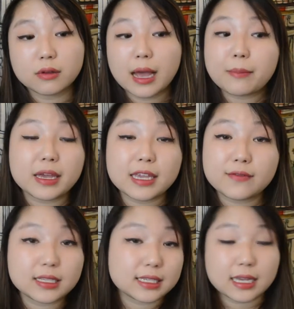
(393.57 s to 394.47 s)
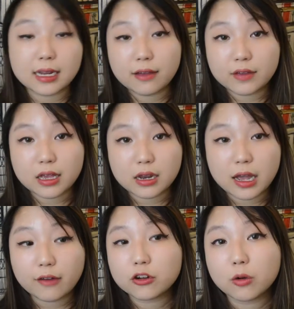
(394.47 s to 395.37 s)
I might even DNF it
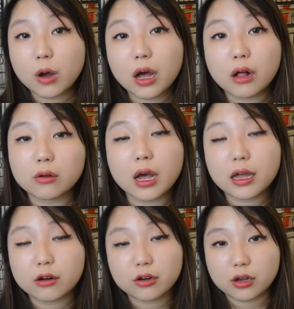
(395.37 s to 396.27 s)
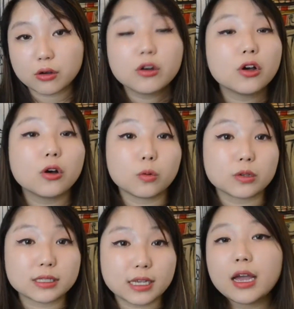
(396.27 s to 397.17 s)
after a while I don't know
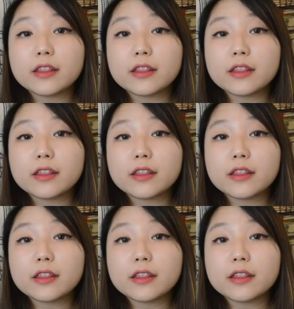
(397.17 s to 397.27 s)
we'll see.